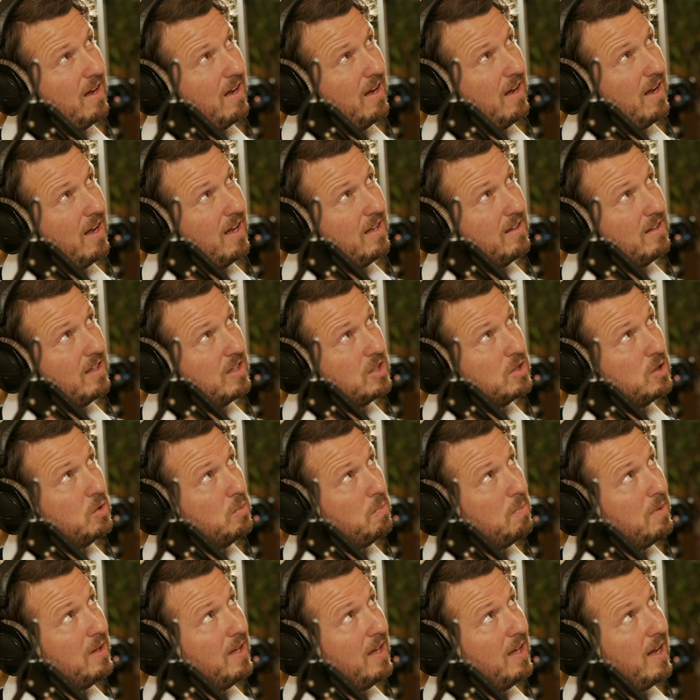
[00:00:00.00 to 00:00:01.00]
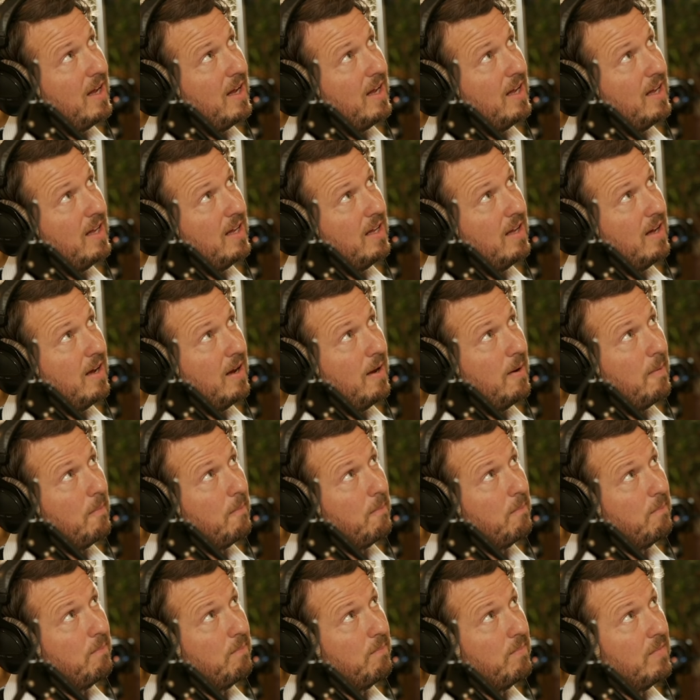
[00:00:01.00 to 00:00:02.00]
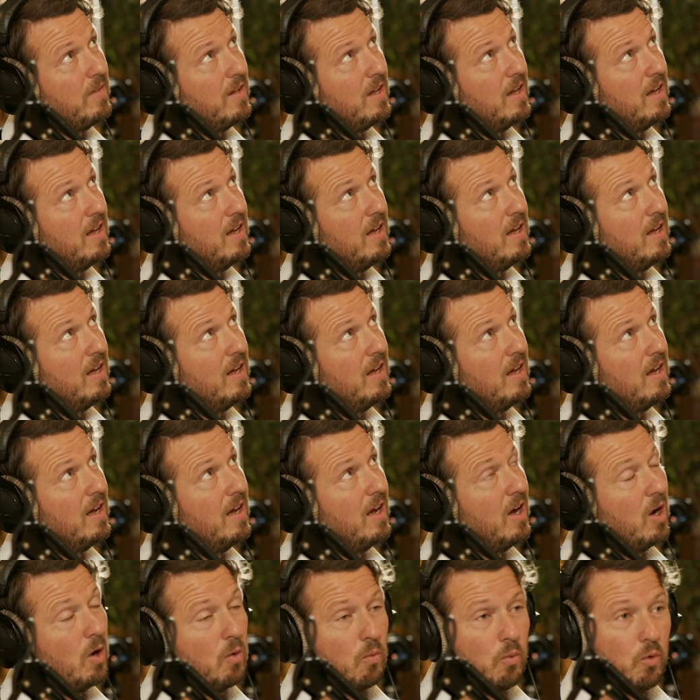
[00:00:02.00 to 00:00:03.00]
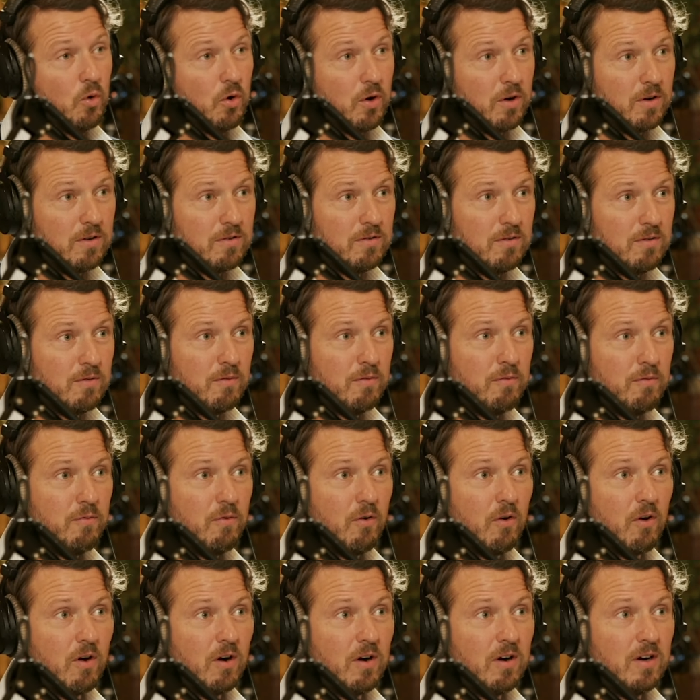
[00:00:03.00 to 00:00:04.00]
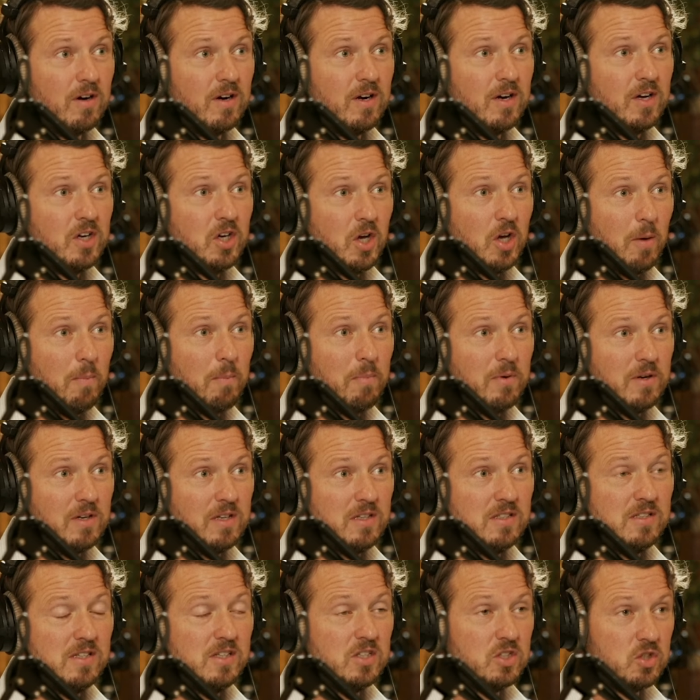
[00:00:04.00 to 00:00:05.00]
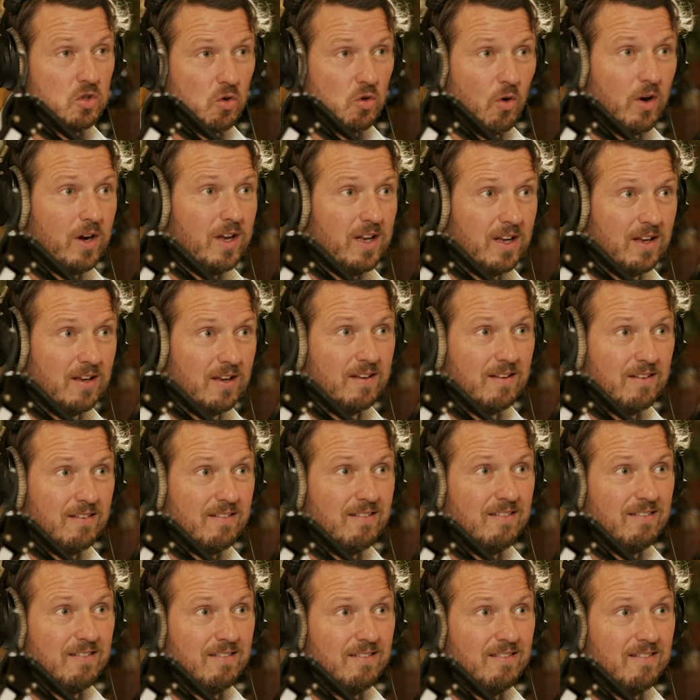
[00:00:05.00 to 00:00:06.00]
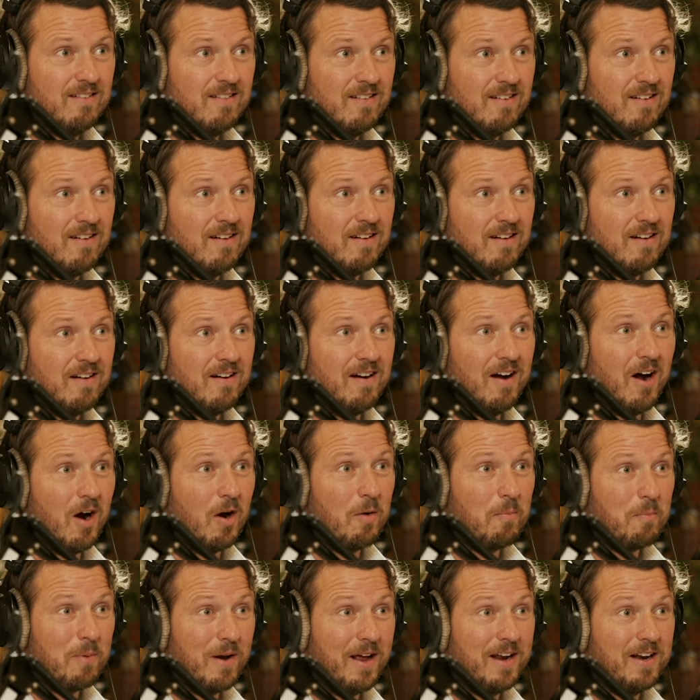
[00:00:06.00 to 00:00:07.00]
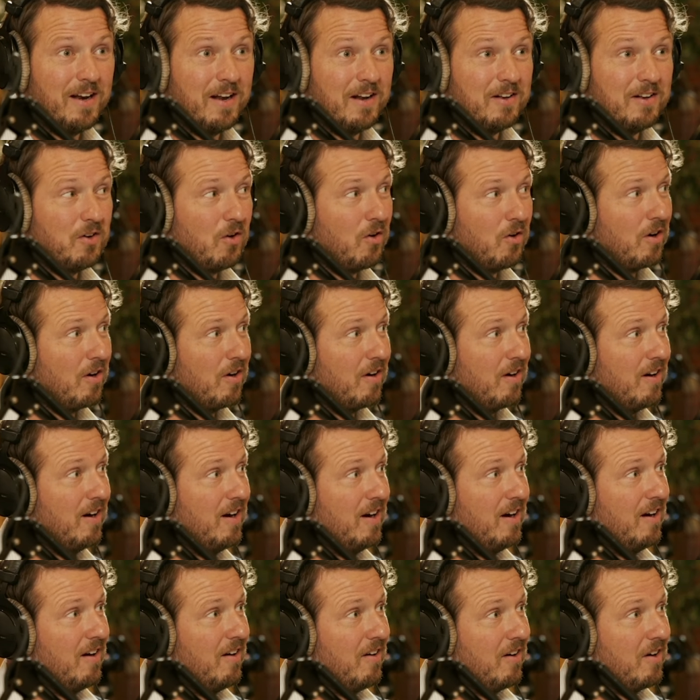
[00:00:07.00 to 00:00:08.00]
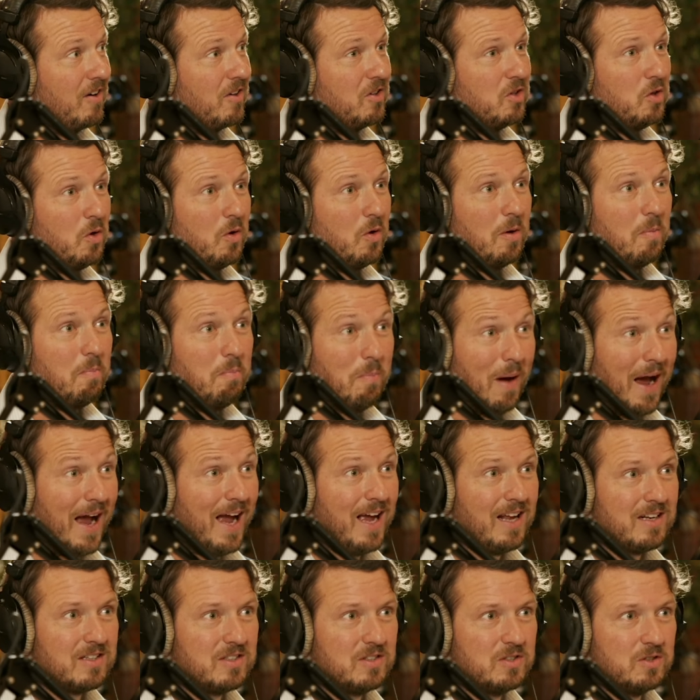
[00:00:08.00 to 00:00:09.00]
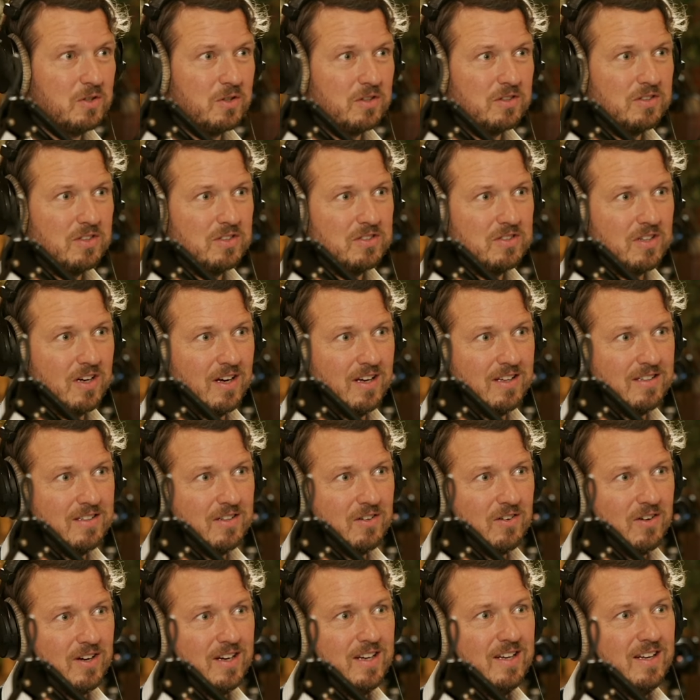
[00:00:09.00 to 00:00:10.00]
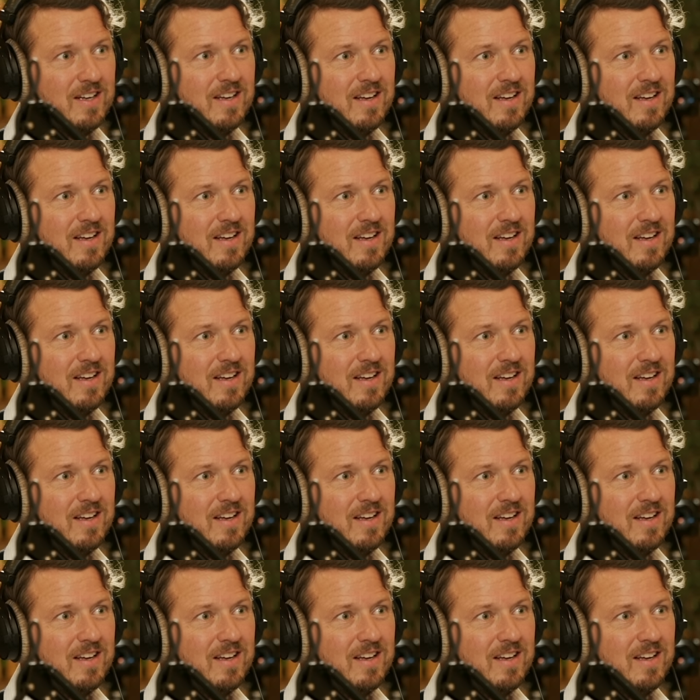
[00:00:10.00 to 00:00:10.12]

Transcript: uh, there should be a um, a word for companies destroying uh, our planet or are doing bad to our society. that is right? a good